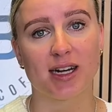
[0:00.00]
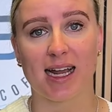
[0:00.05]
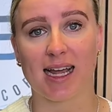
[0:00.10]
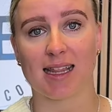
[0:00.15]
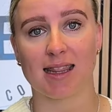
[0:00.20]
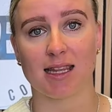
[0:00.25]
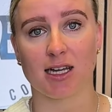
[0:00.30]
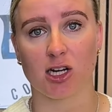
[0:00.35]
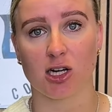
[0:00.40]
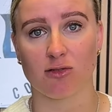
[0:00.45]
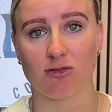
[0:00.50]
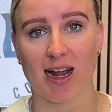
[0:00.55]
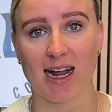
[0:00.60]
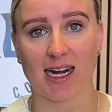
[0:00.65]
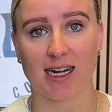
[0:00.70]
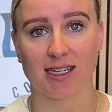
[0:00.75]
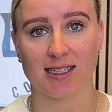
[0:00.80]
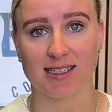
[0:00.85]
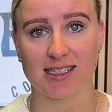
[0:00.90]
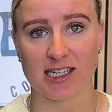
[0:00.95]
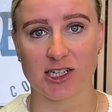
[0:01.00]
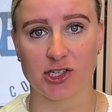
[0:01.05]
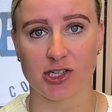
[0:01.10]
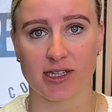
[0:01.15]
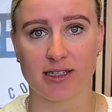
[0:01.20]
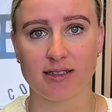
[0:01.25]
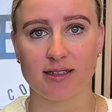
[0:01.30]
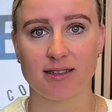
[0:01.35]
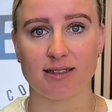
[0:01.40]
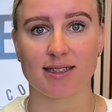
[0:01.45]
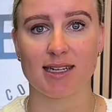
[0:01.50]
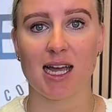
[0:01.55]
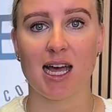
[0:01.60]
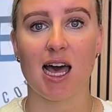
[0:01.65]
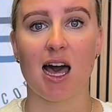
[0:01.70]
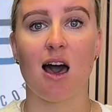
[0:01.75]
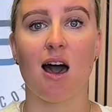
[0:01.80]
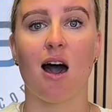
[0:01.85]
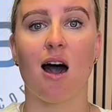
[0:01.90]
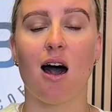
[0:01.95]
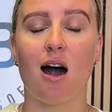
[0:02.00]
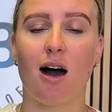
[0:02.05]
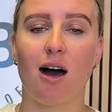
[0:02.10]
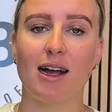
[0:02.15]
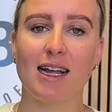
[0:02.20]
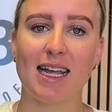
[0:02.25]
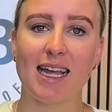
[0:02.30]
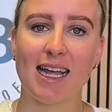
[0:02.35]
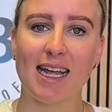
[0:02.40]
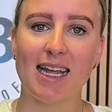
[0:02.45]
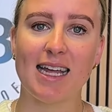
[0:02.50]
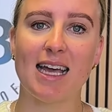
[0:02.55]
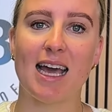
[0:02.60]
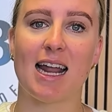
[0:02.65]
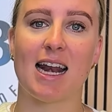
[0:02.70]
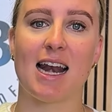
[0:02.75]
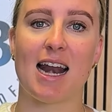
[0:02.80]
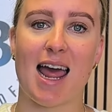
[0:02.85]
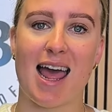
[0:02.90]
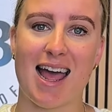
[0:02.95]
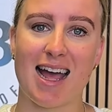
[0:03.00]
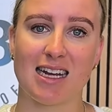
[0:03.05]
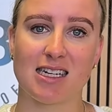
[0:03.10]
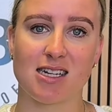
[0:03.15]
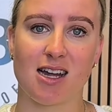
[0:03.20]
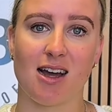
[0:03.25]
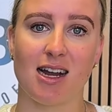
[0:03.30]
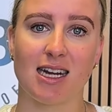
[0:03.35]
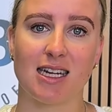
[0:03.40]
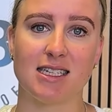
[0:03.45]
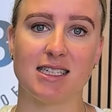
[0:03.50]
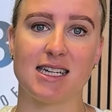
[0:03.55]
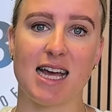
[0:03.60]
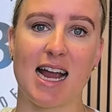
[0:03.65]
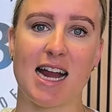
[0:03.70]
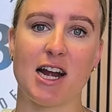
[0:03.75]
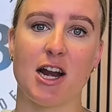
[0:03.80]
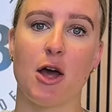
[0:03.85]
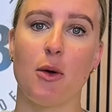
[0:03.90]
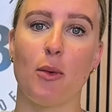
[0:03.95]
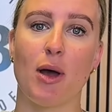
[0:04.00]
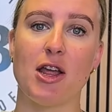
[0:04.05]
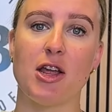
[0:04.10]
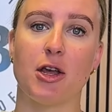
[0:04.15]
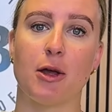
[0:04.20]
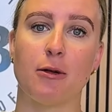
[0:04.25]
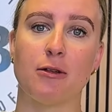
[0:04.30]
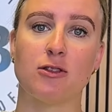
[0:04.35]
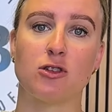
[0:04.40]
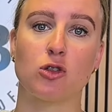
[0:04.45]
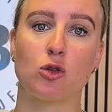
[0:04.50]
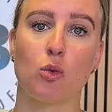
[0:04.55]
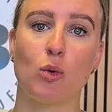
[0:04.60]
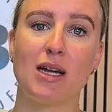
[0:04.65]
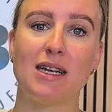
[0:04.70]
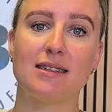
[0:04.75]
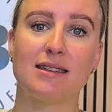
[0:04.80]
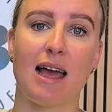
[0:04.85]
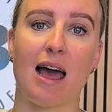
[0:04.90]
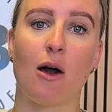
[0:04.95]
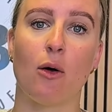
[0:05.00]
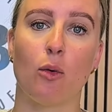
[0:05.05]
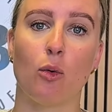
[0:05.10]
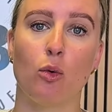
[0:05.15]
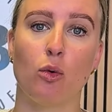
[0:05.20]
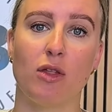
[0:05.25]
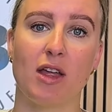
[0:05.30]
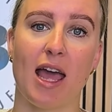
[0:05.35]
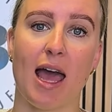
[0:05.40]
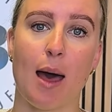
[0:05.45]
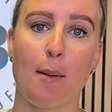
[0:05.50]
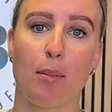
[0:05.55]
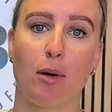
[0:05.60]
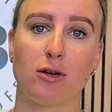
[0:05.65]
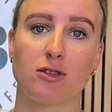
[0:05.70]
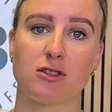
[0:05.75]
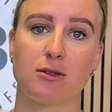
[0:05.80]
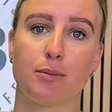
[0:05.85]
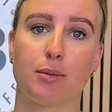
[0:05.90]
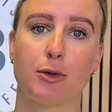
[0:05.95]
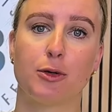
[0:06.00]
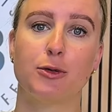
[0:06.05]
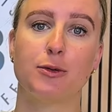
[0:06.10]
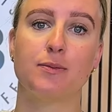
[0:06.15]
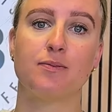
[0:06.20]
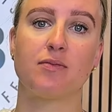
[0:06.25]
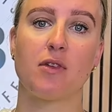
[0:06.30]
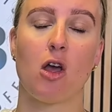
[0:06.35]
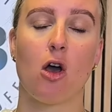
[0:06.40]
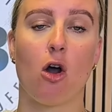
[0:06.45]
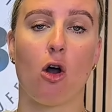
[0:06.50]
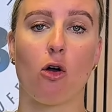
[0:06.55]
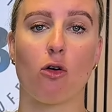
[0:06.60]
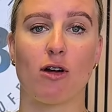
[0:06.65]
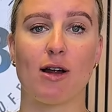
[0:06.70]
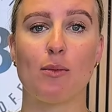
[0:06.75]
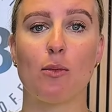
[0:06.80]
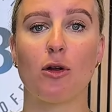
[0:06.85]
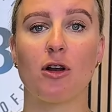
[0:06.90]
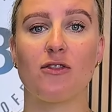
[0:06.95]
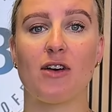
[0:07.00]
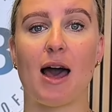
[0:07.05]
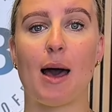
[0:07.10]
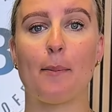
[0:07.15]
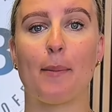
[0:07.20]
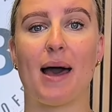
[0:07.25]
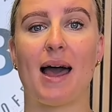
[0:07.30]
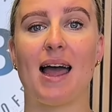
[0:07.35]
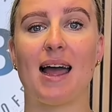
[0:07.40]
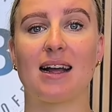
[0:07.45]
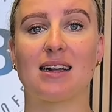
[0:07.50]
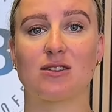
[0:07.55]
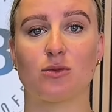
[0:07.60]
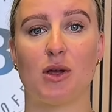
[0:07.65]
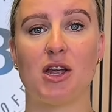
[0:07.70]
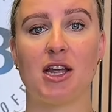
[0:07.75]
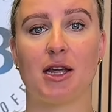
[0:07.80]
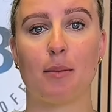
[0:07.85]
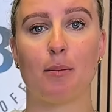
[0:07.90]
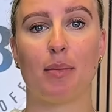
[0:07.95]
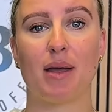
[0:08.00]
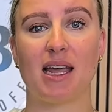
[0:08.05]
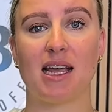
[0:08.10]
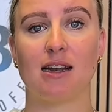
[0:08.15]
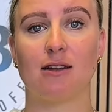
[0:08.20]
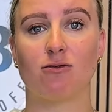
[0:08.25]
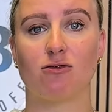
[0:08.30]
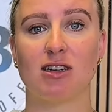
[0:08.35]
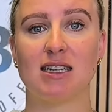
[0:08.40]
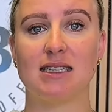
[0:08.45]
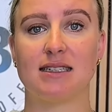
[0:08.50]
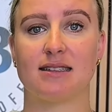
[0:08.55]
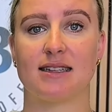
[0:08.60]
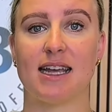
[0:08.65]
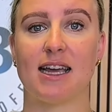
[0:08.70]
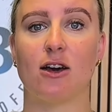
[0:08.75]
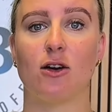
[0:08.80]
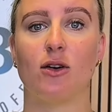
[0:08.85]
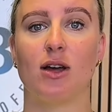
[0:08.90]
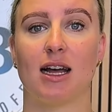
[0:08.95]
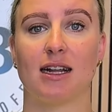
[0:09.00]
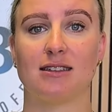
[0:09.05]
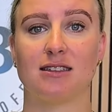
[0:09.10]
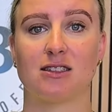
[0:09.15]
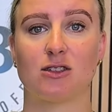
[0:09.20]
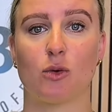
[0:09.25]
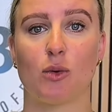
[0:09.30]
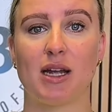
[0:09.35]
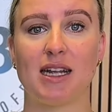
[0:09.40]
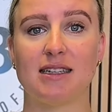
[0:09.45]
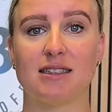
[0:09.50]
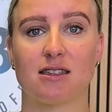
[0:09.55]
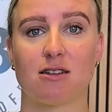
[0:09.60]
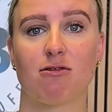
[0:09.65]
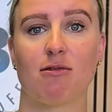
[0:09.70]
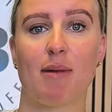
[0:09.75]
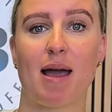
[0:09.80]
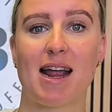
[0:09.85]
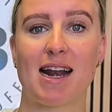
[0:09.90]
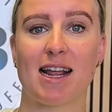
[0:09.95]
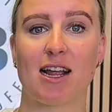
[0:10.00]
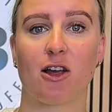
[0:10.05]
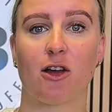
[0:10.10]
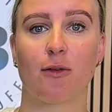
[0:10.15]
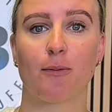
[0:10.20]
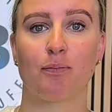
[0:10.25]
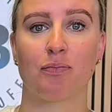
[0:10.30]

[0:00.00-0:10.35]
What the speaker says: it in the correct conditions, i.e. in an airtight container where you can squeeze out all the air possible, or in one of our bags where you can peel and reseal and squeeze the remaining